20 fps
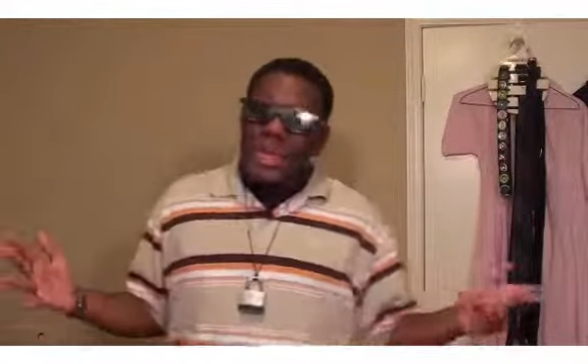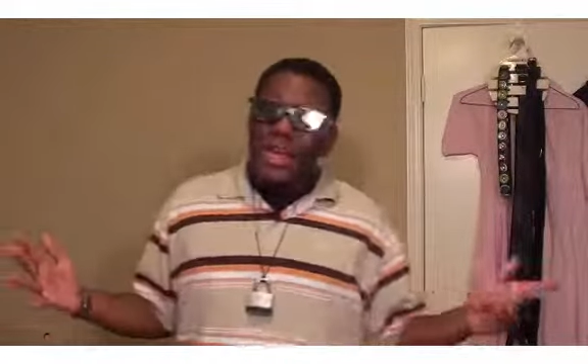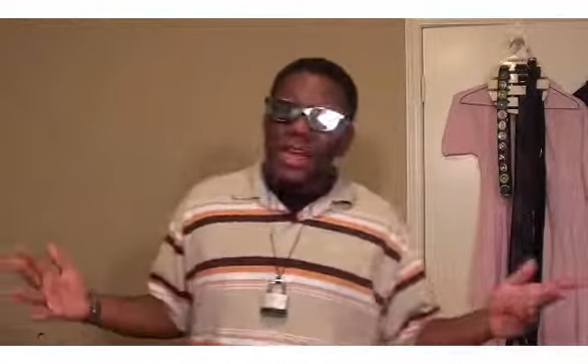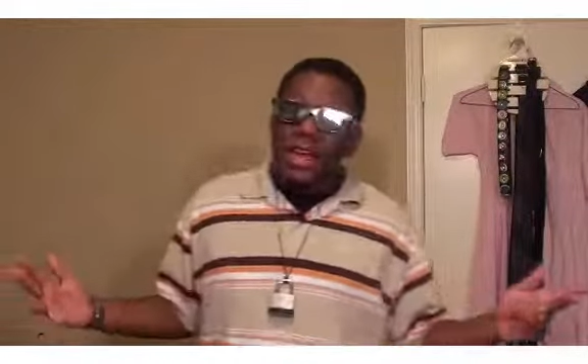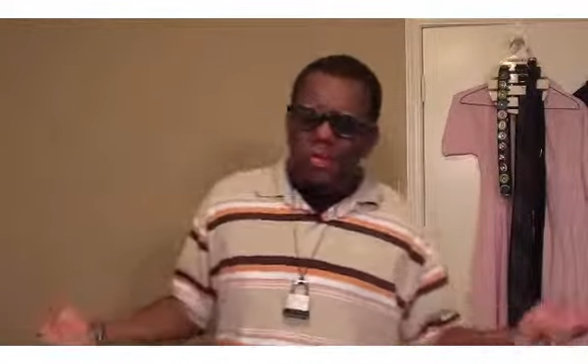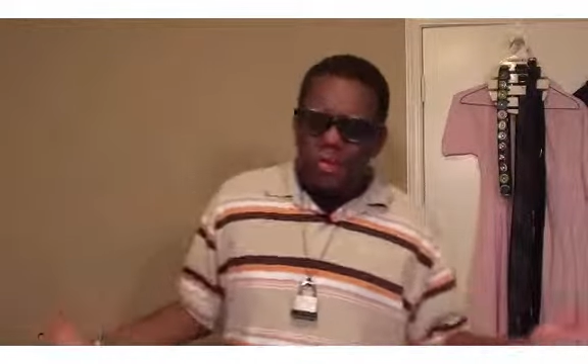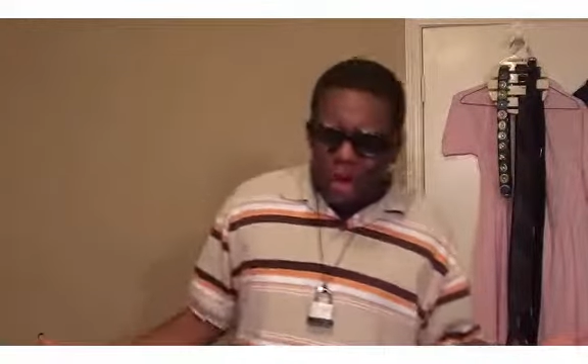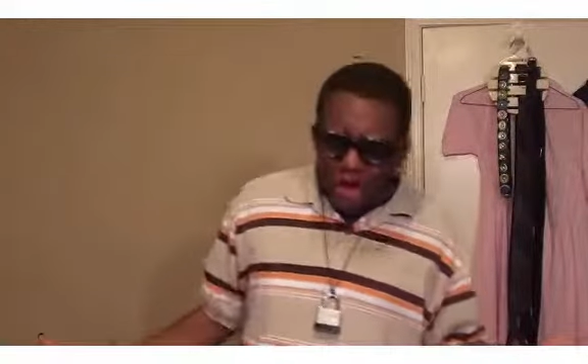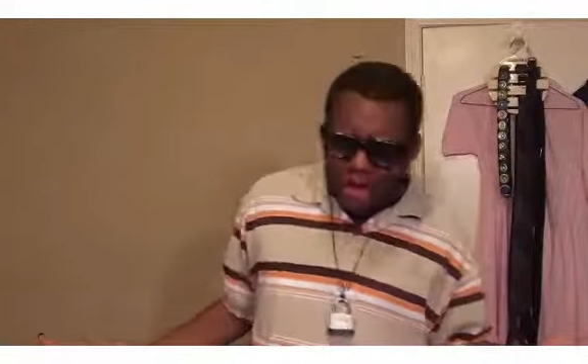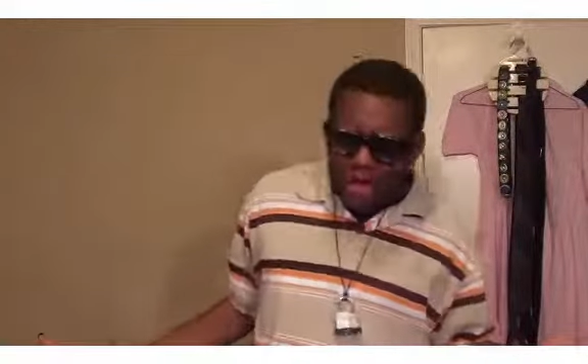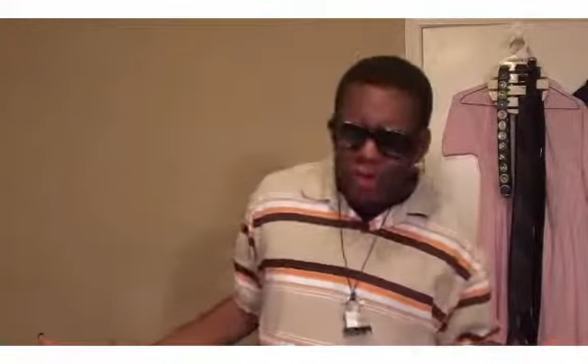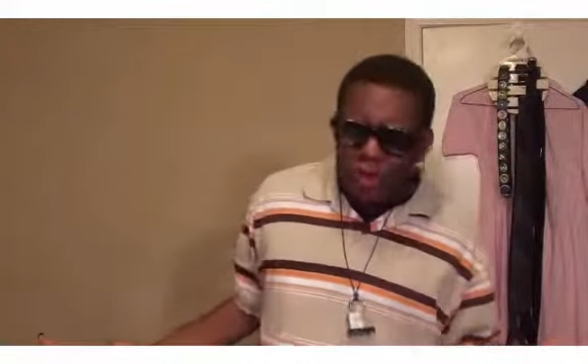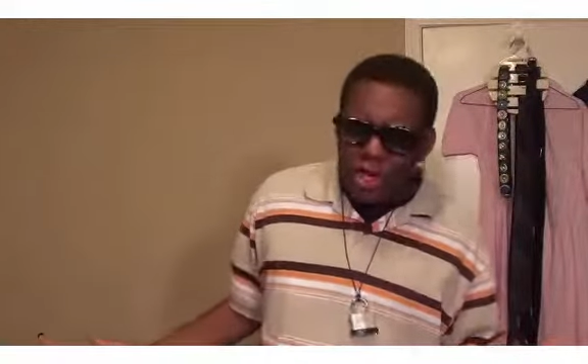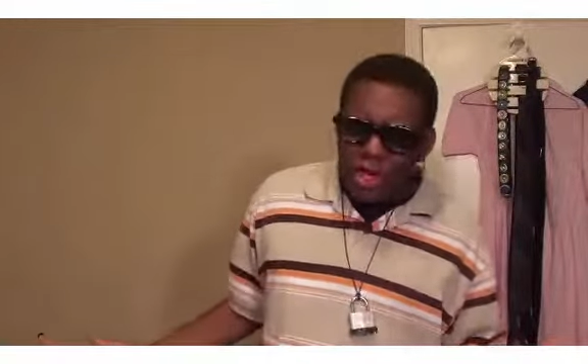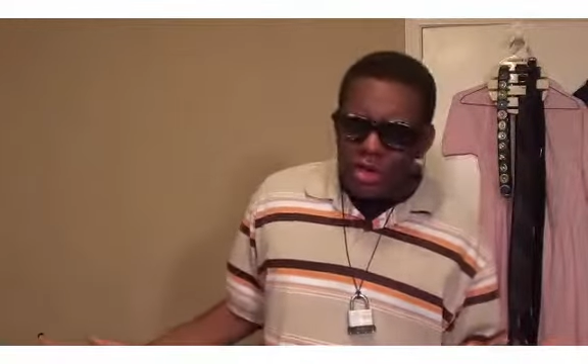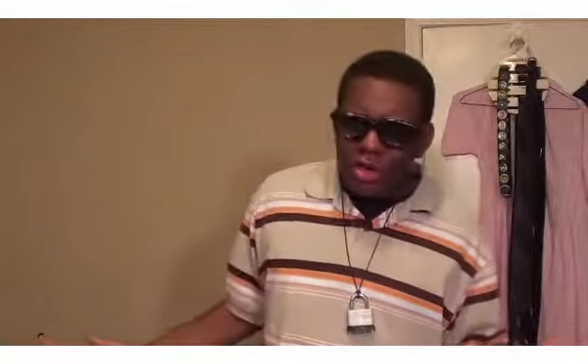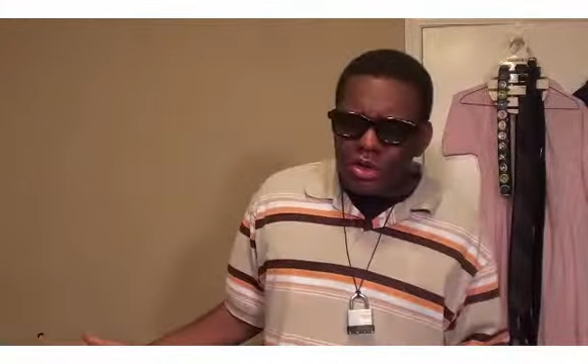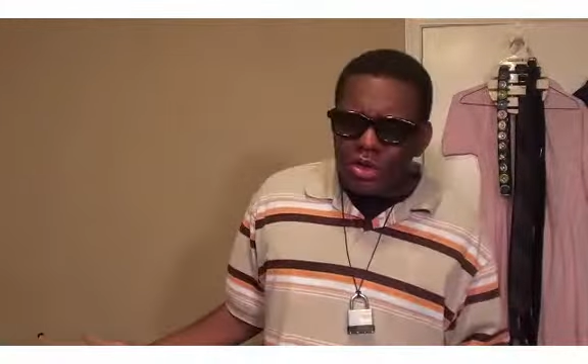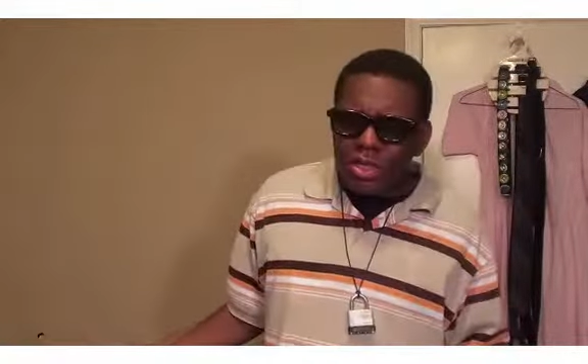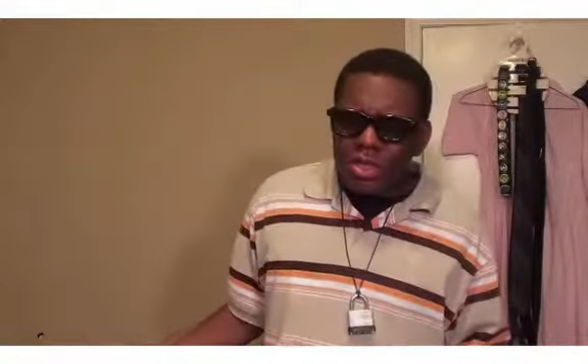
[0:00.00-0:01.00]
have it right away,
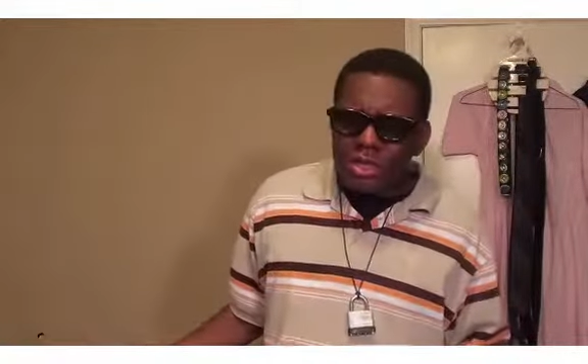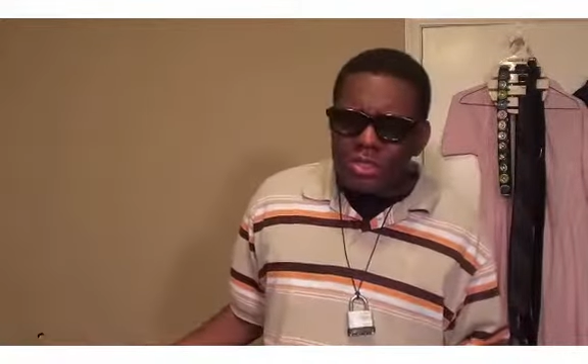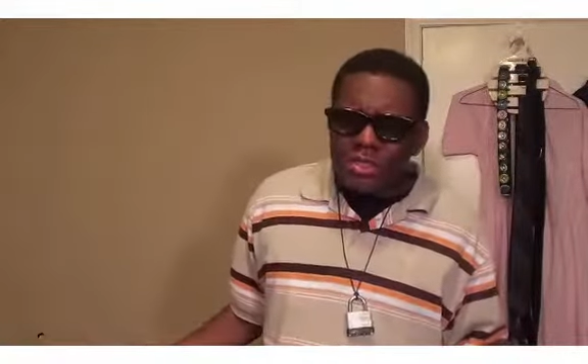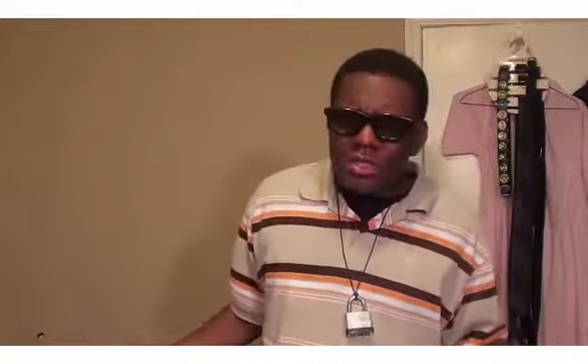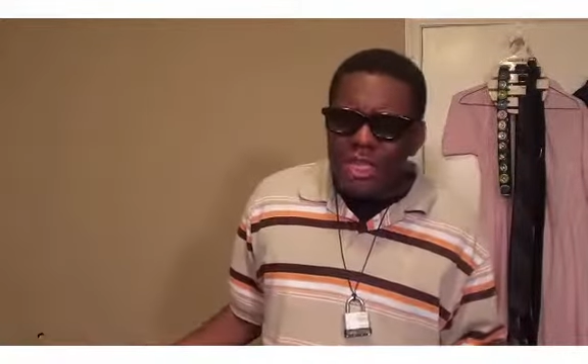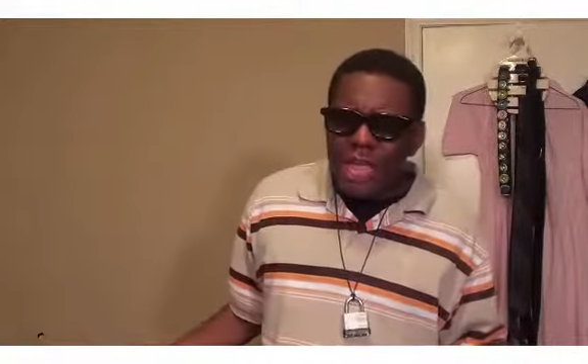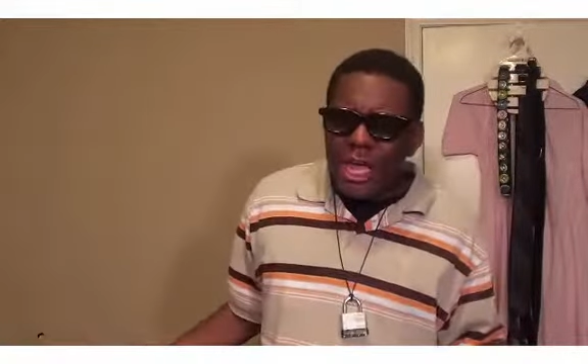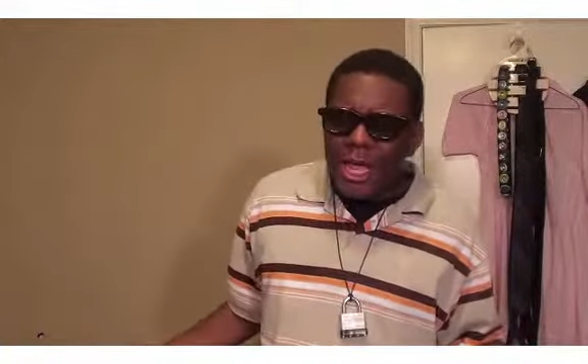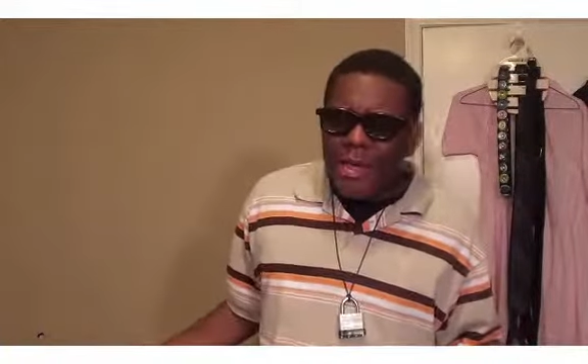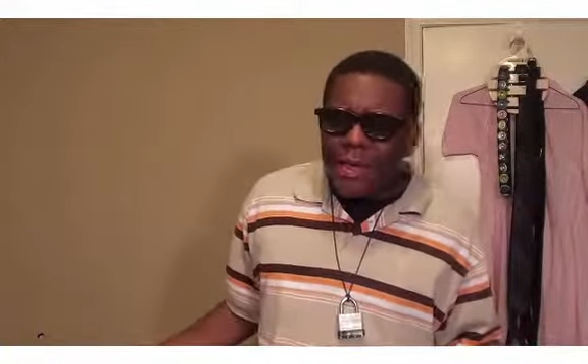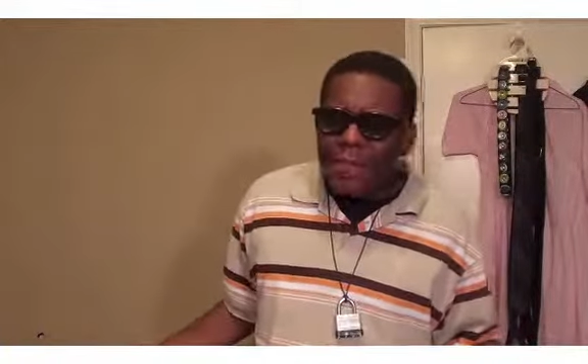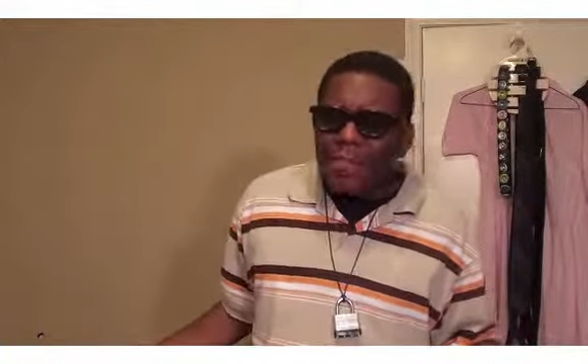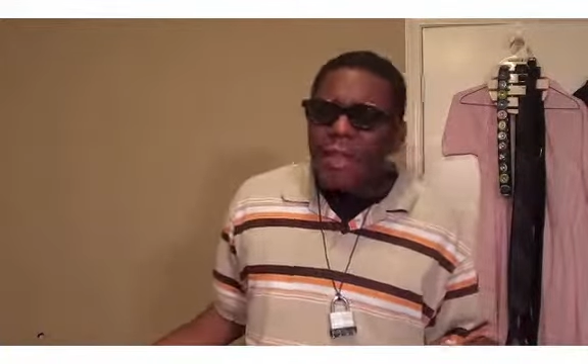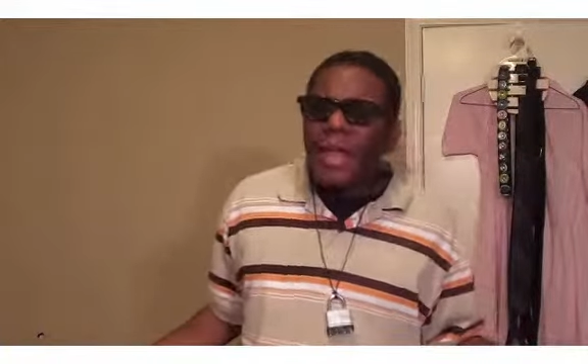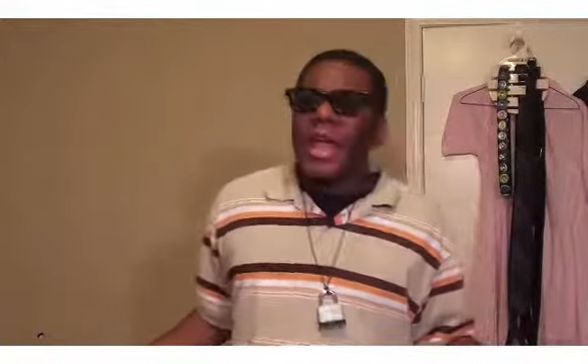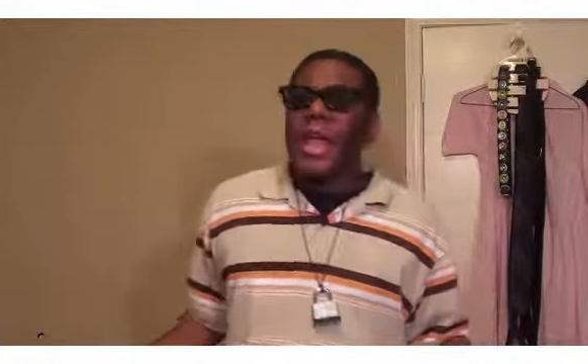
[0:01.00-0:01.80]
you know what I'm saying?